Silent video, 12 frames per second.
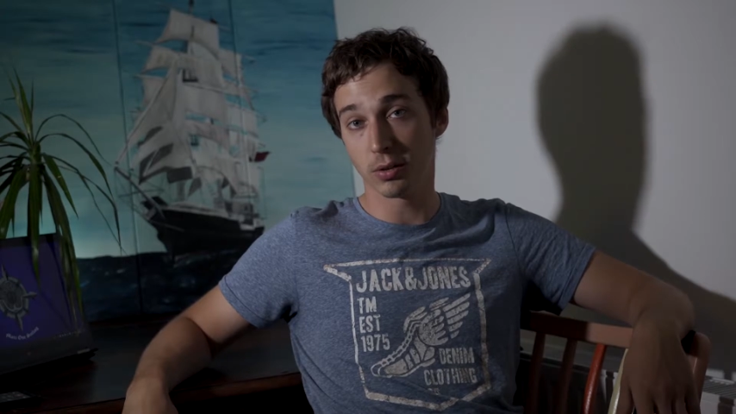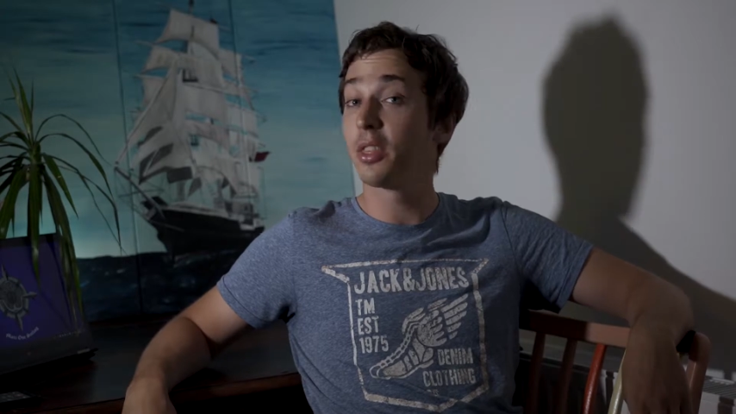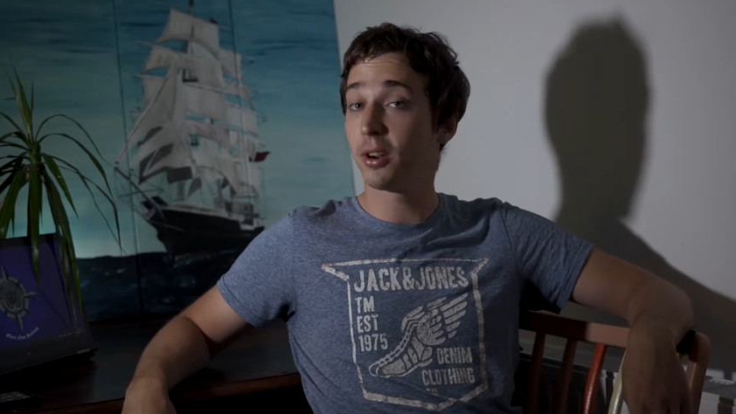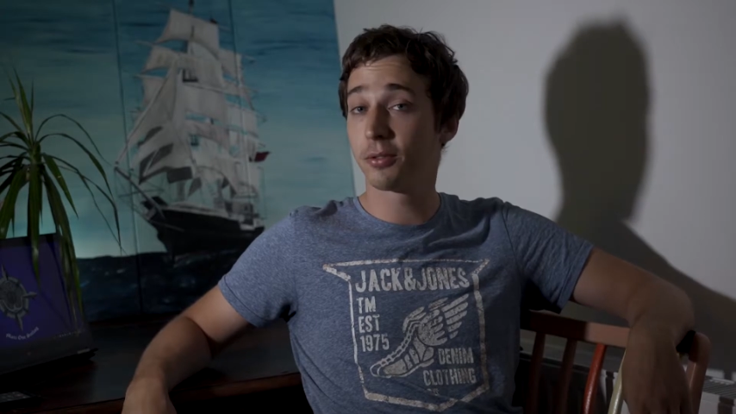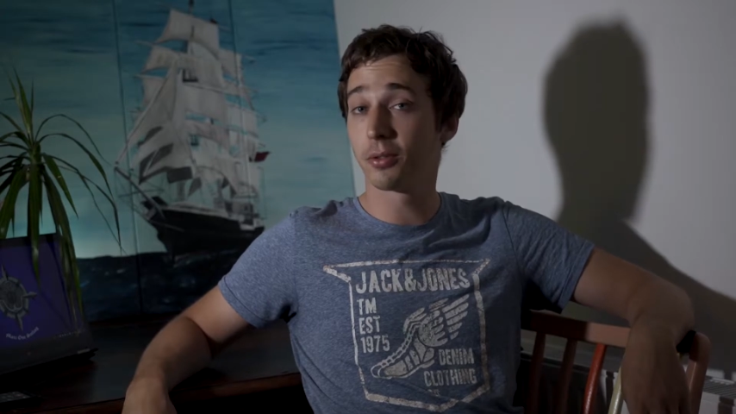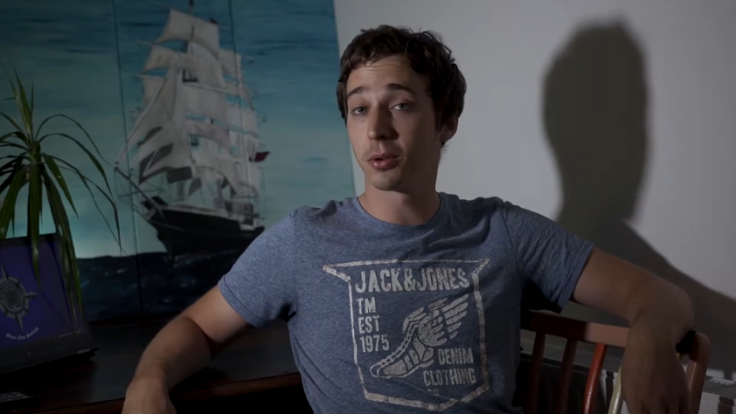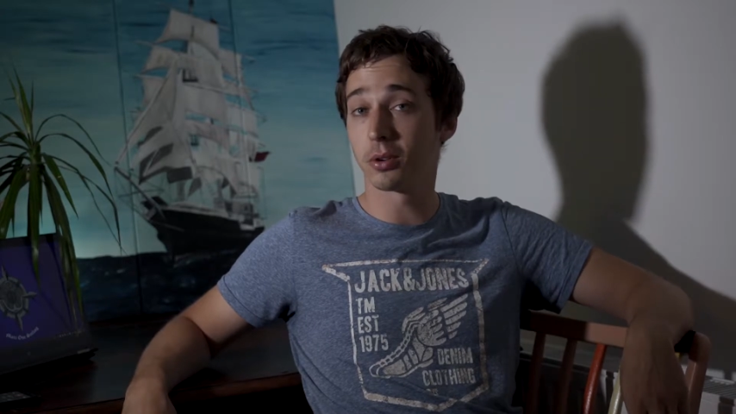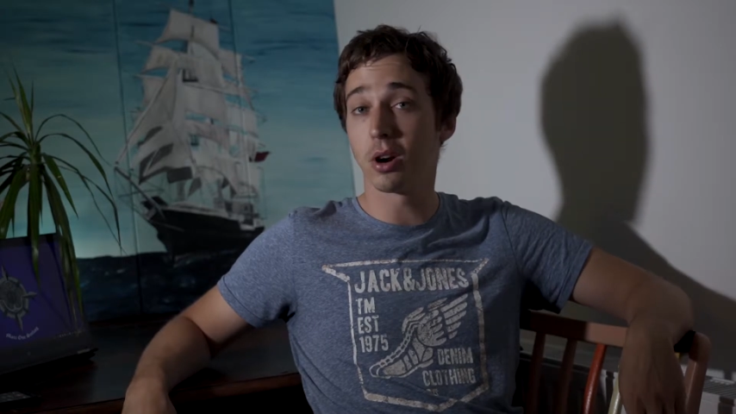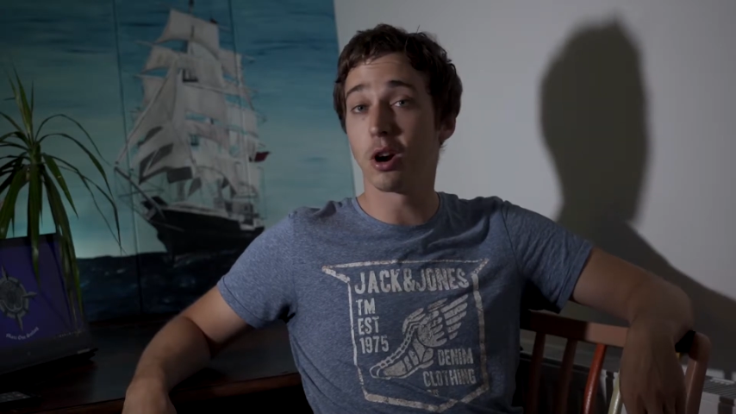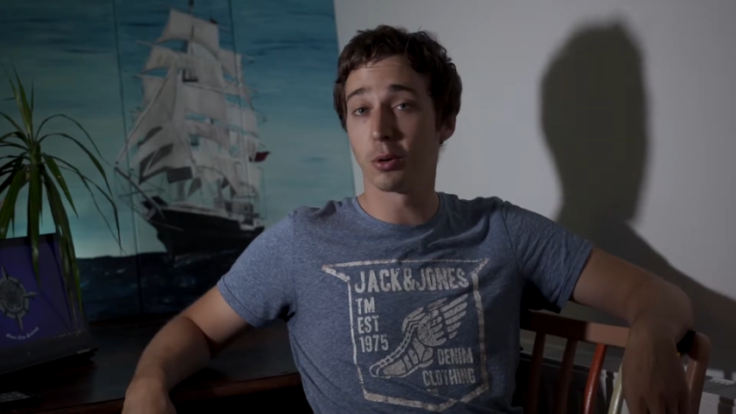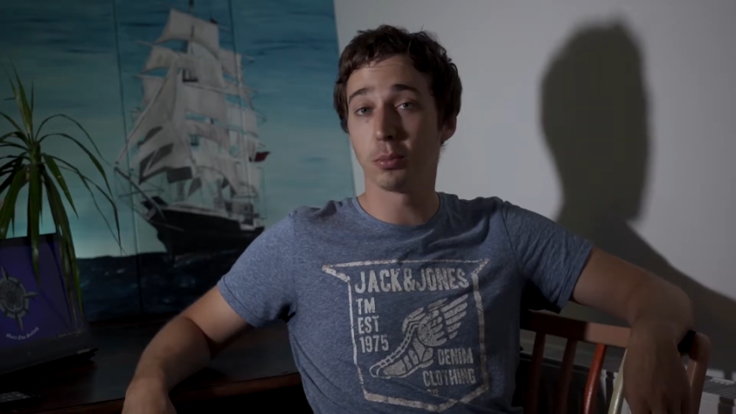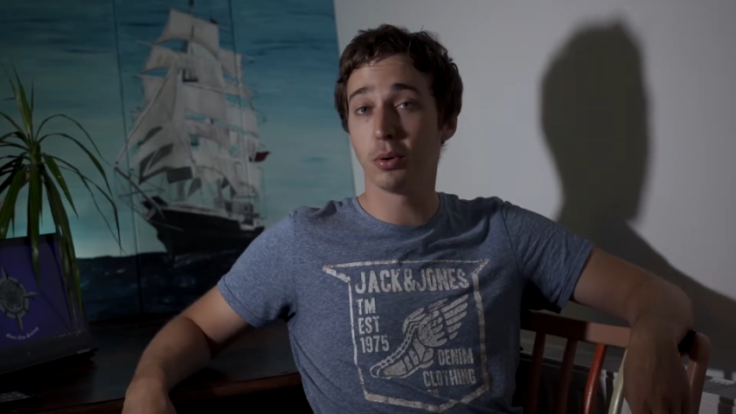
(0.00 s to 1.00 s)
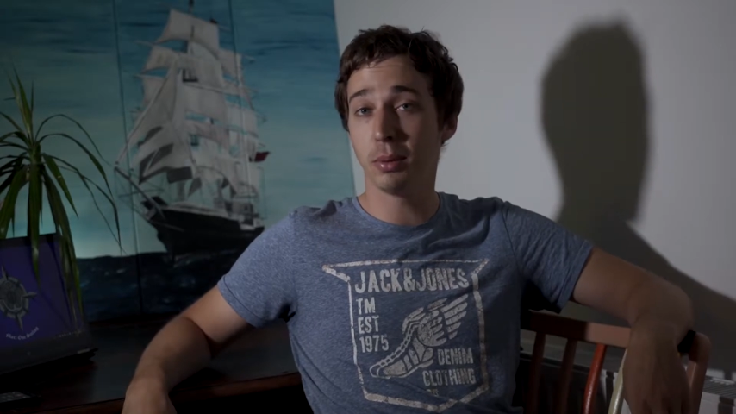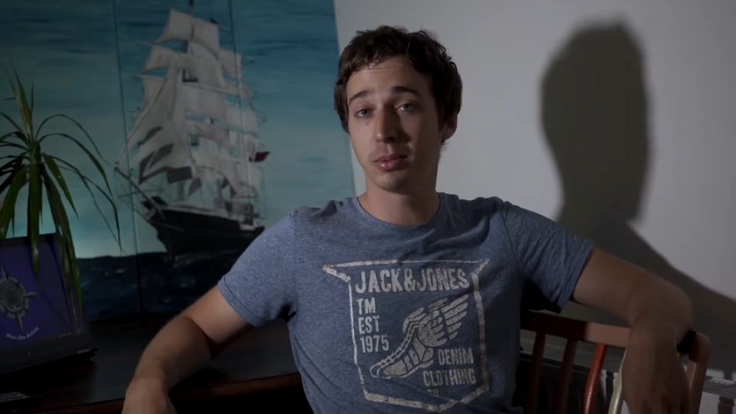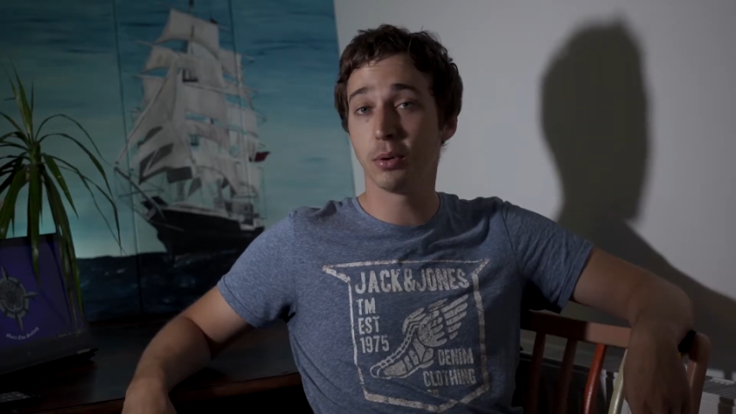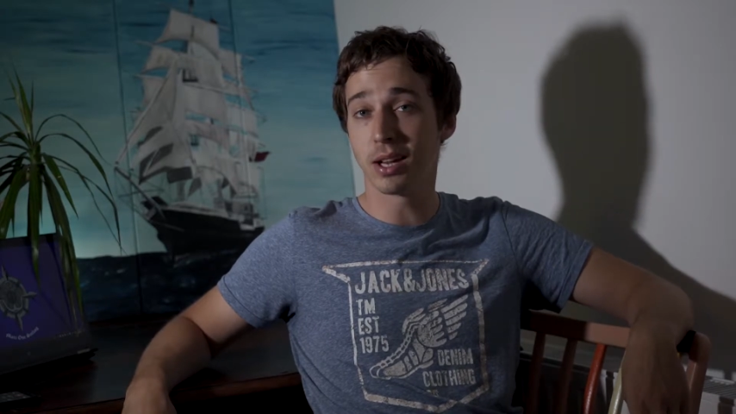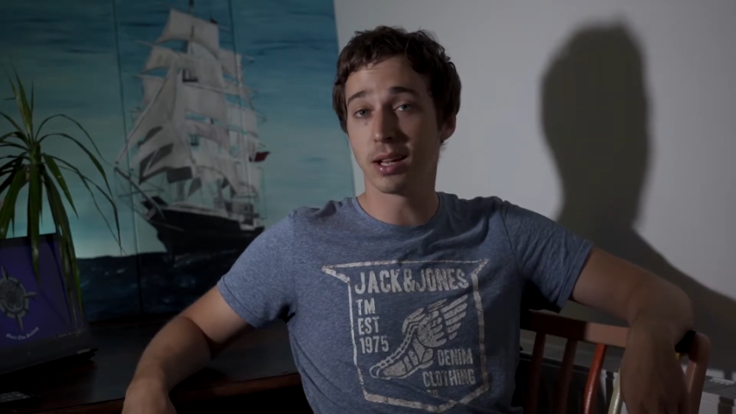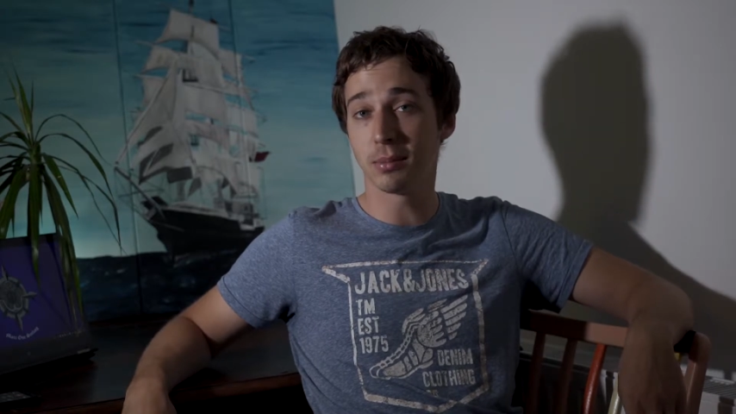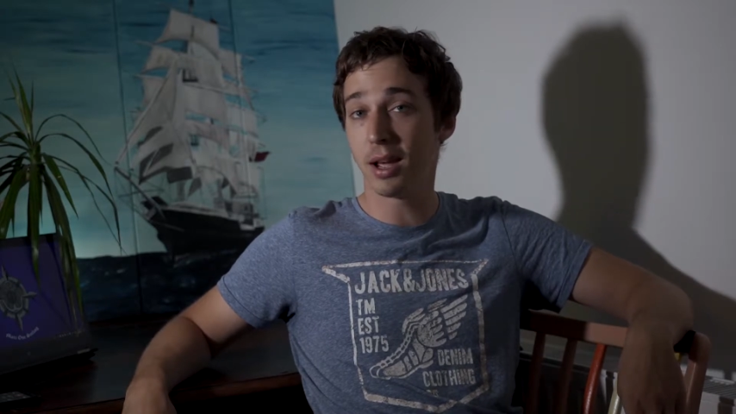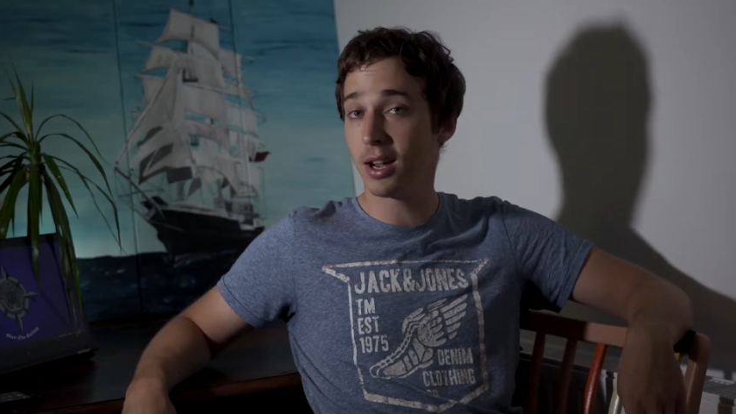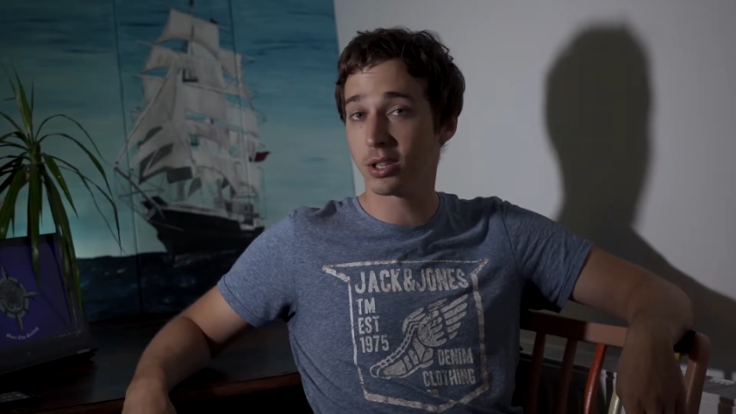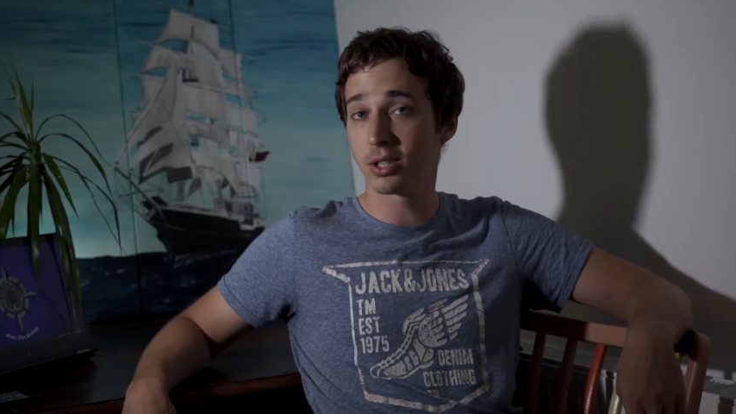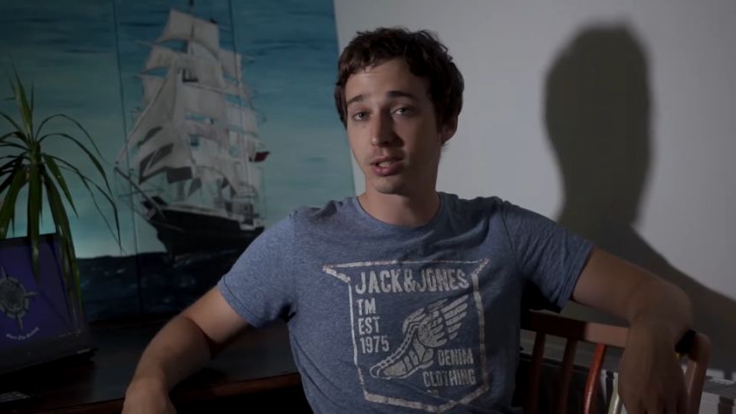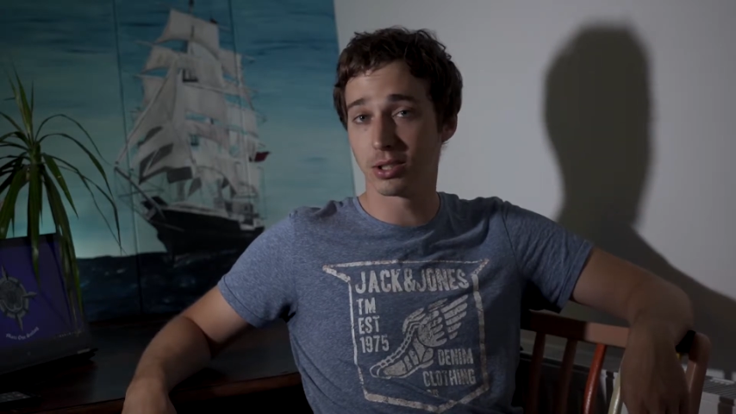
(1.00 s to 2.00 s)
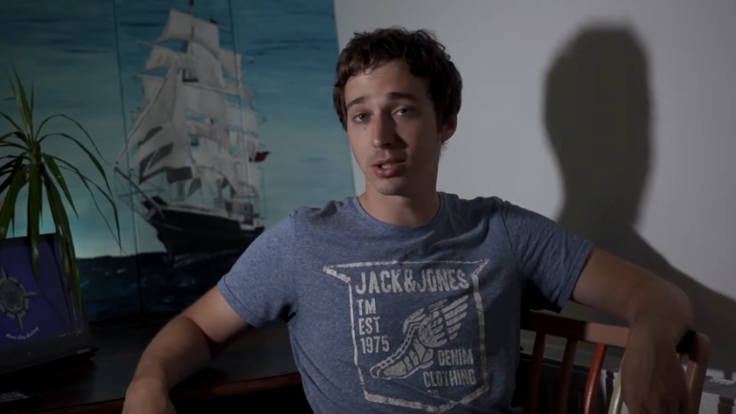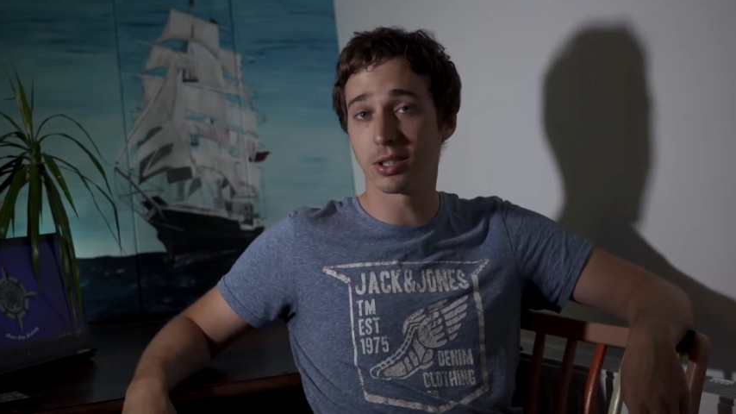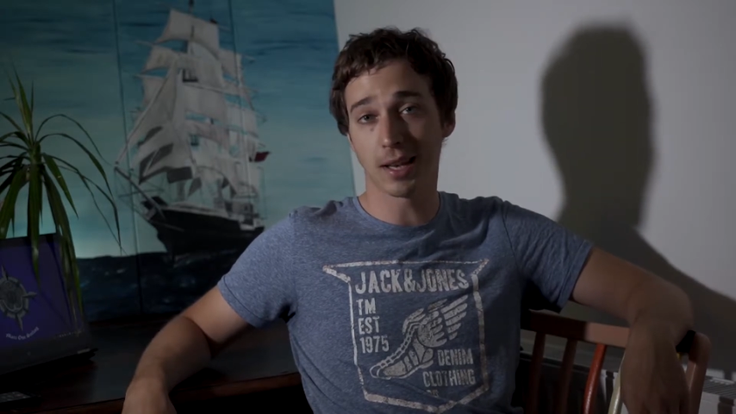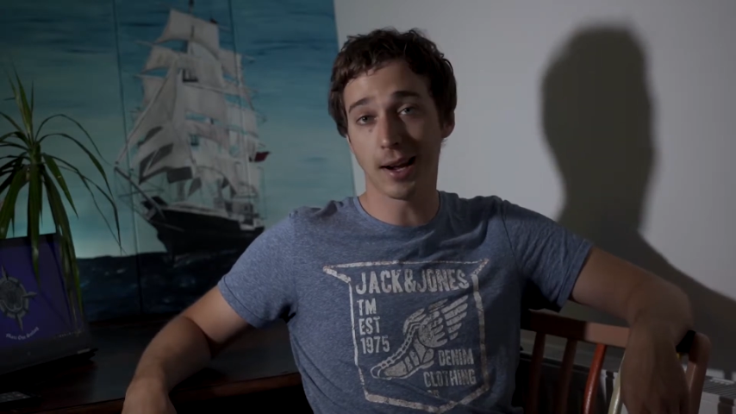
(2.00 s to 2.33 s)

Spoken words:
therefore our prep time actually took an